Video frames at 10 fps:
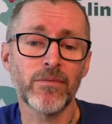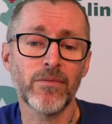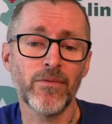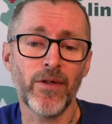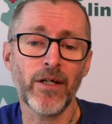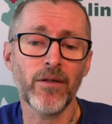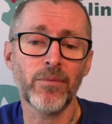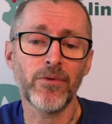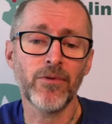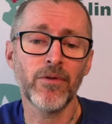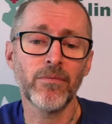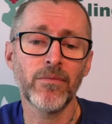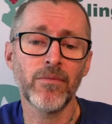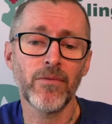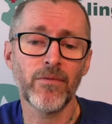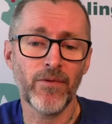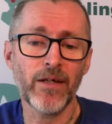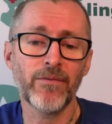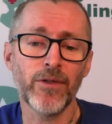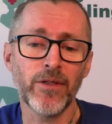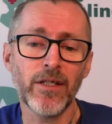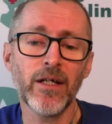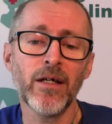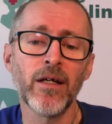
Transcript: vet, I presume, vet for a year.